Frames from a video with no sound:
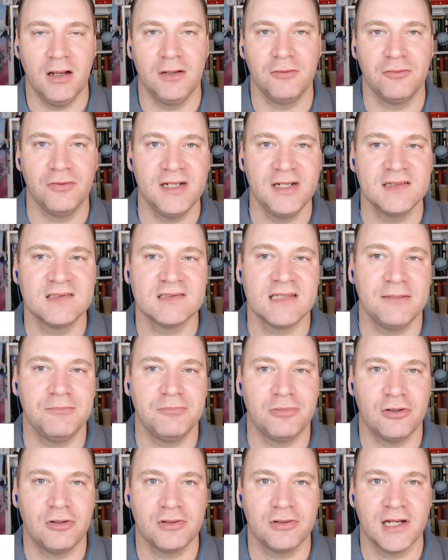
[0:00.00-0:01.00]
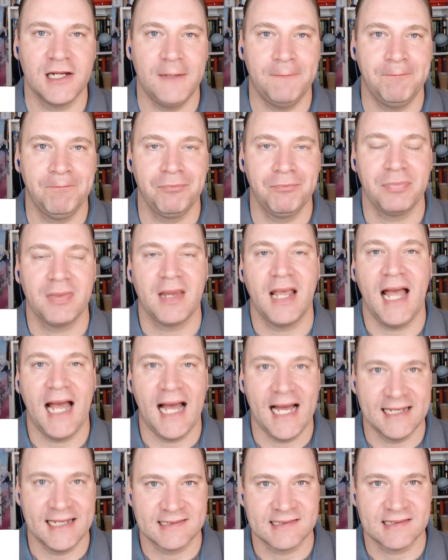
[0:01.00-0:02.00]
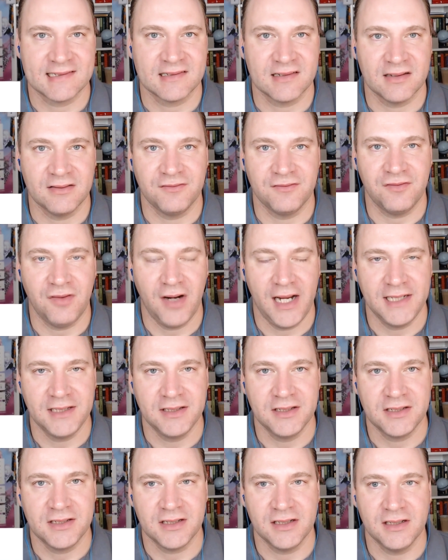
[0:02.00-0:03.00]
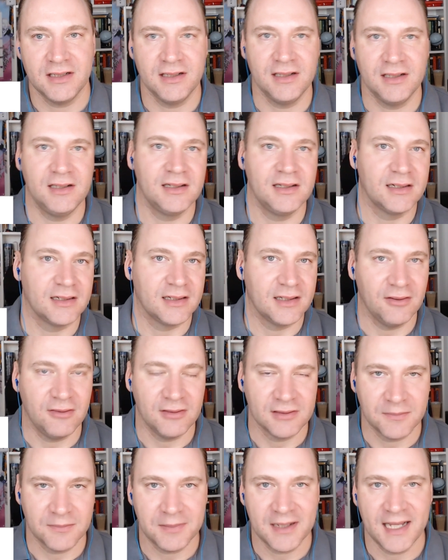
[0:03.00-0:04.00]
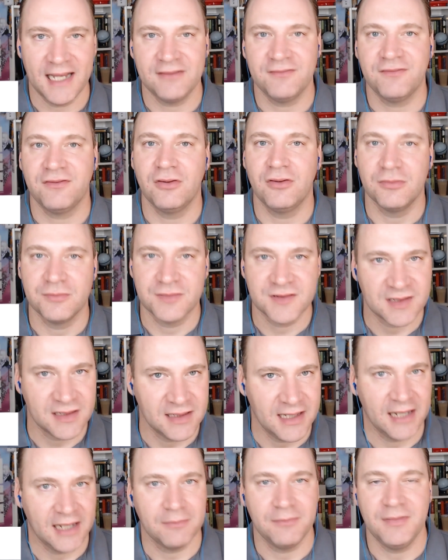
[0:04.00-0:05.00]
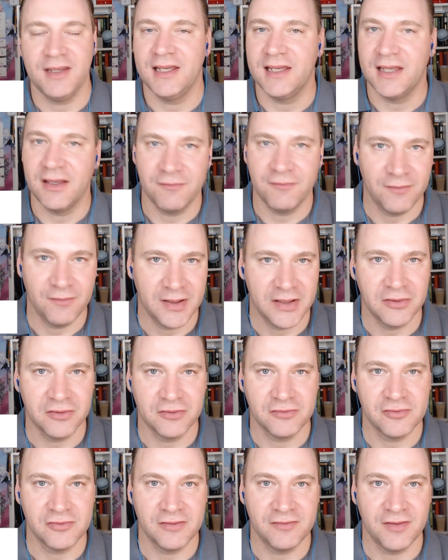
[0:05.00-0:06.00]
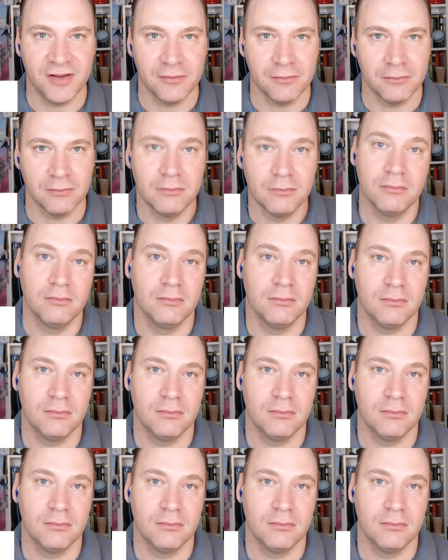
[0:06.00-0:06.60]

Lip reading: a real estate broker asks a friend, go on the platform, select me, give me a good review.